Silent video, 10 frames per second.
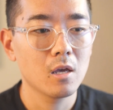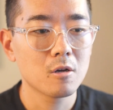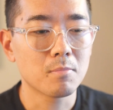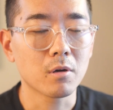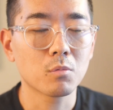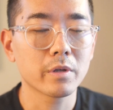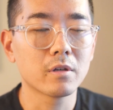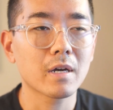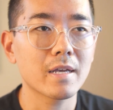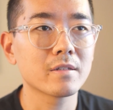But what
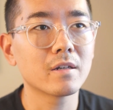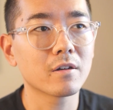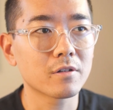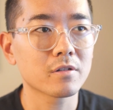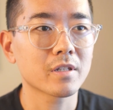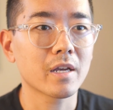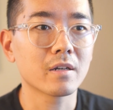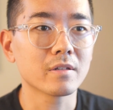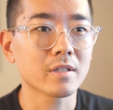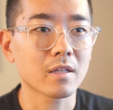you guys need to
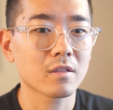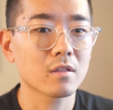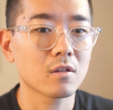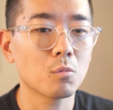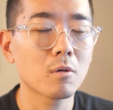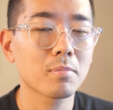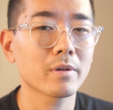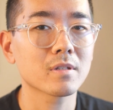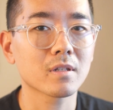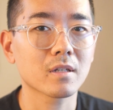understand is that the
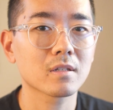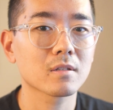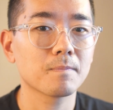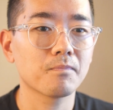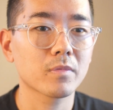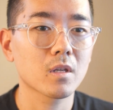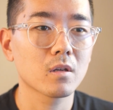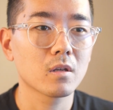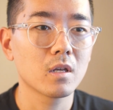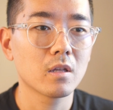1.6
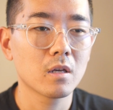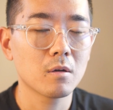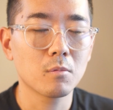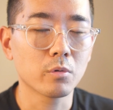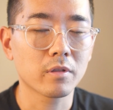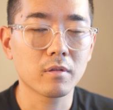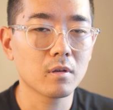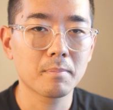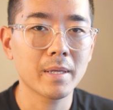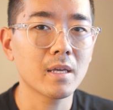
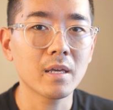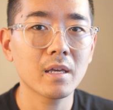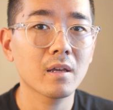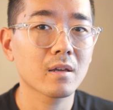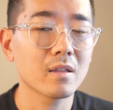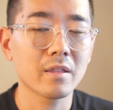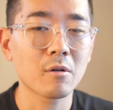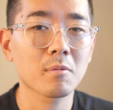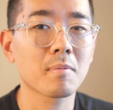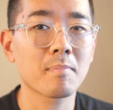with PE, they
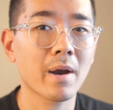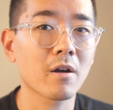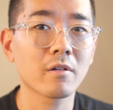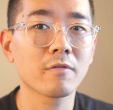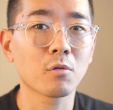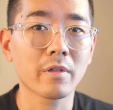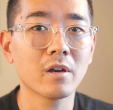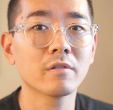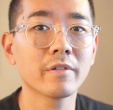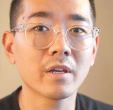were prepared for the
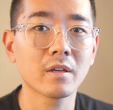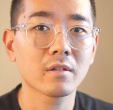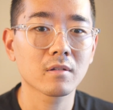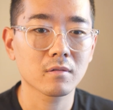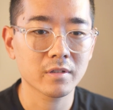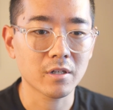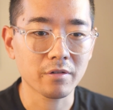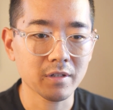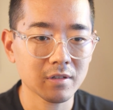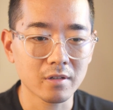LV
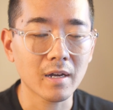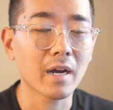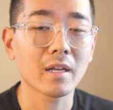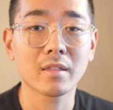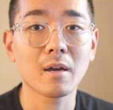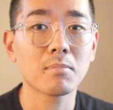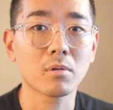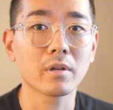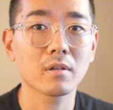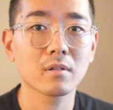series to die at that
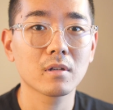point.